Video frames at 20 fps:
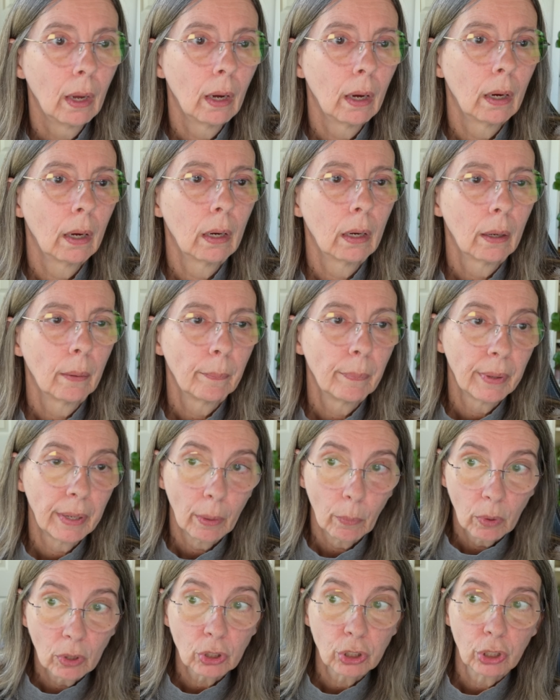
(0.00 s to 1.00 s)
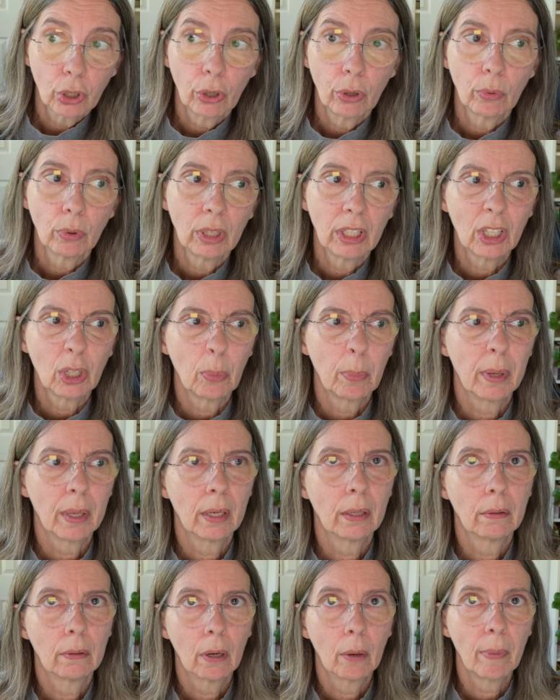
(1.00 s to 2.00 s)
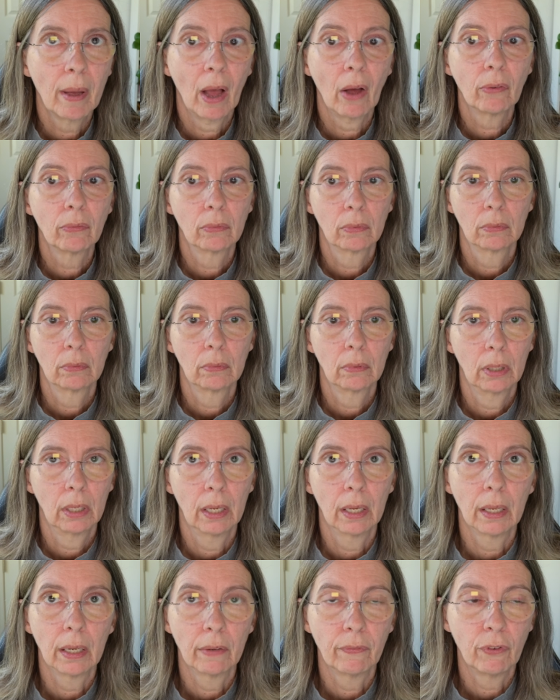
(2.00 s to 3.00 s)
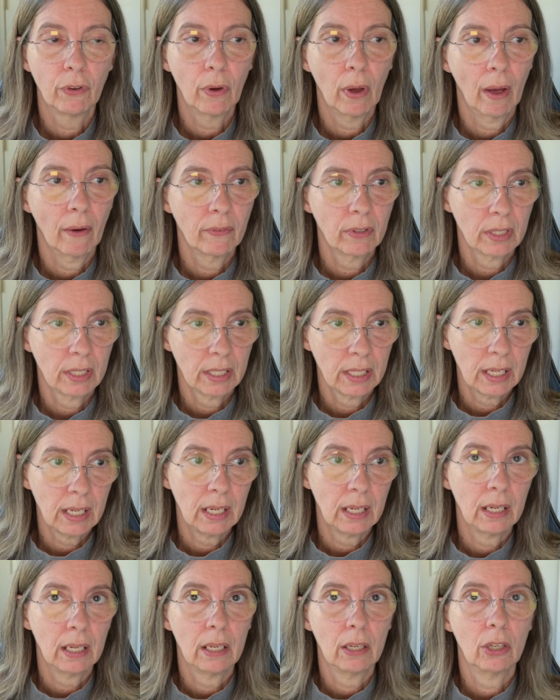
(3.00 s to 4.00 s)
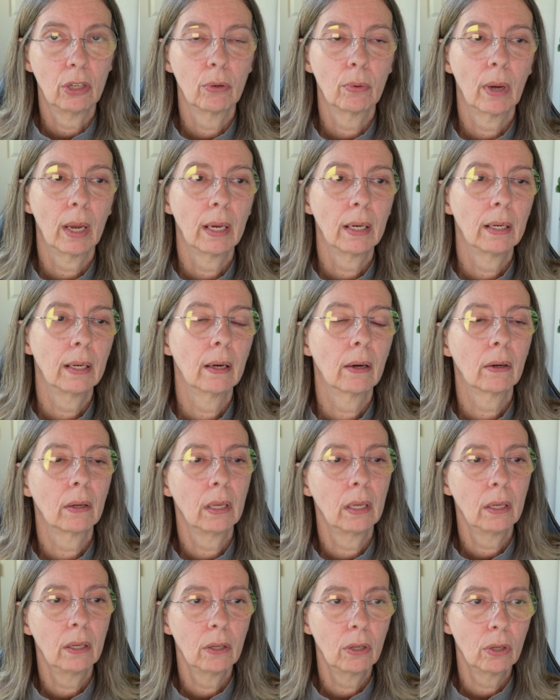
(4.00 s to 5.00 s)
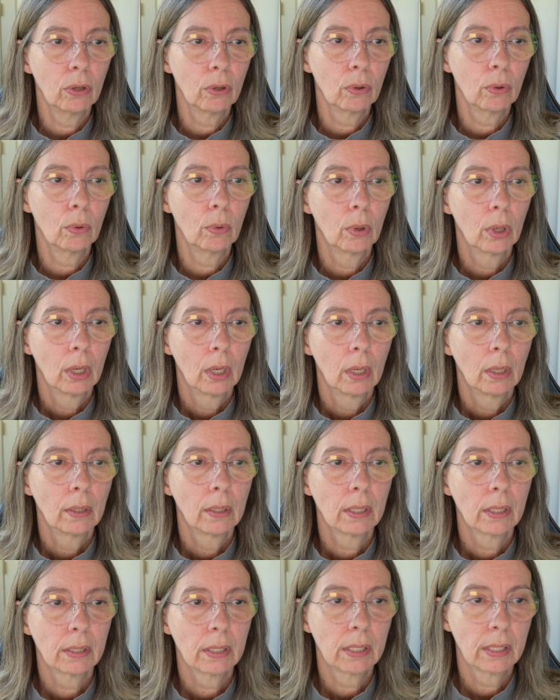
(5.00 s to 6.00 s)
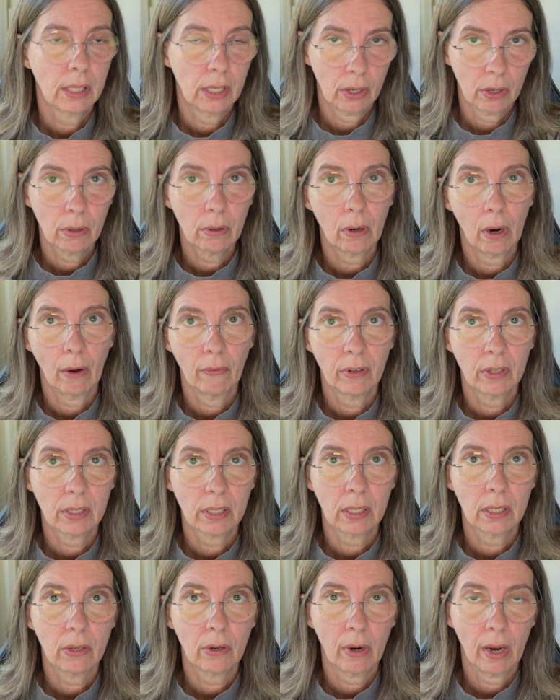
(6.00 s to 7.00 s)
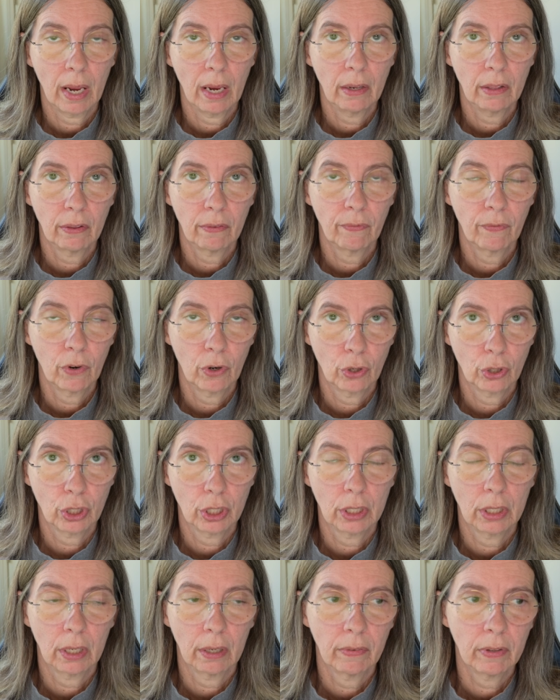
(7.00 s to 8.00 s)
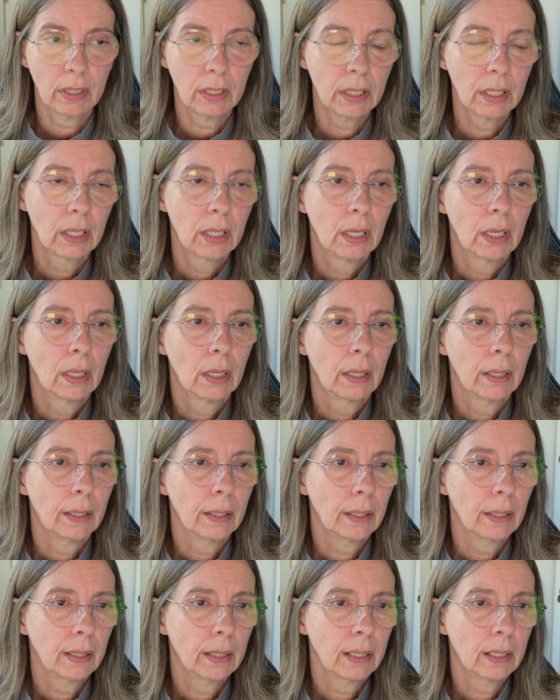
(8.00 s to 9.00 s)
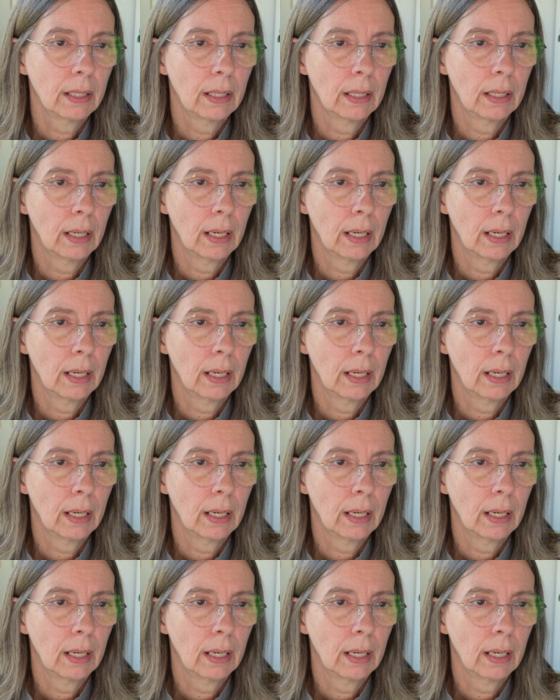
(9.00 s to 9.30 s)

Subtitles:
but I will show you a little bit about it if you haven't seen EQ8. Now EQ, this is obviously their 8th version of it. It